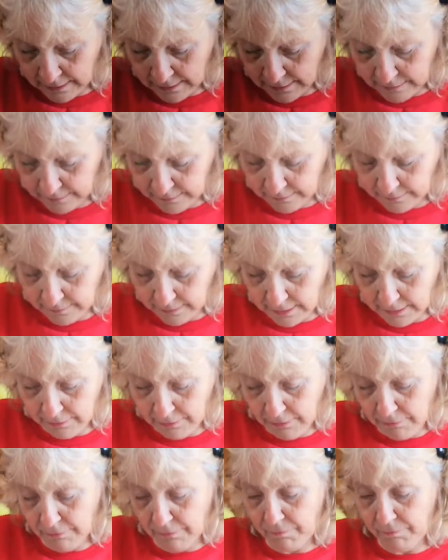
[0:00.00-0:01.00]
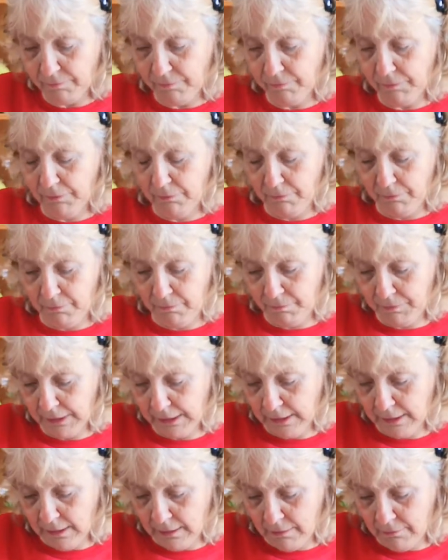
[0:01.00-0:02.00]
As I say, you
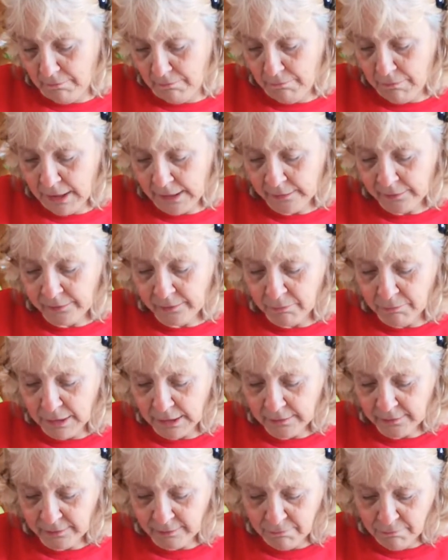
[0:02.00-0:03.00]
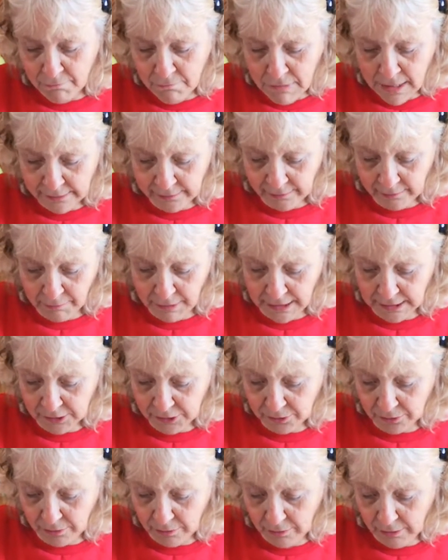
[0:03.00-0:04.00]
must make
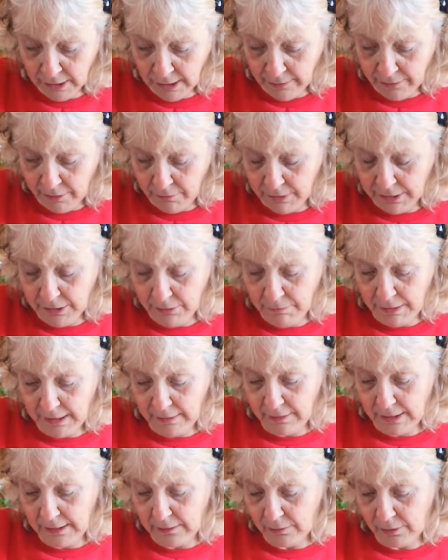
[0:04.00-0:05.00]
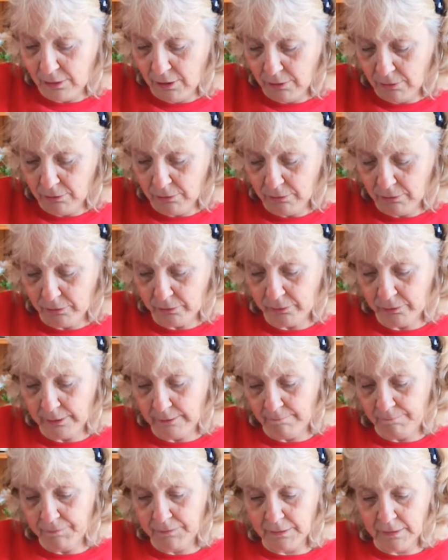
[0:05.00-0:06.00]
sure that when you make these holes
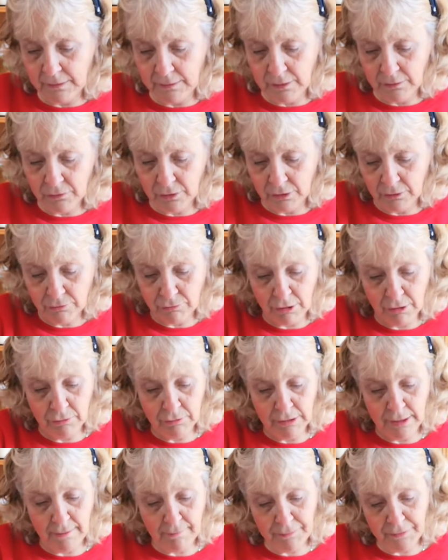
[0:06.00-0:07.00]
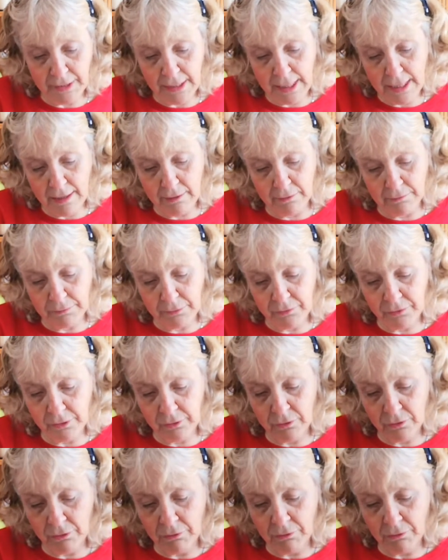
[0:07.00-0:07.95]
that it's a grown-up that helps you do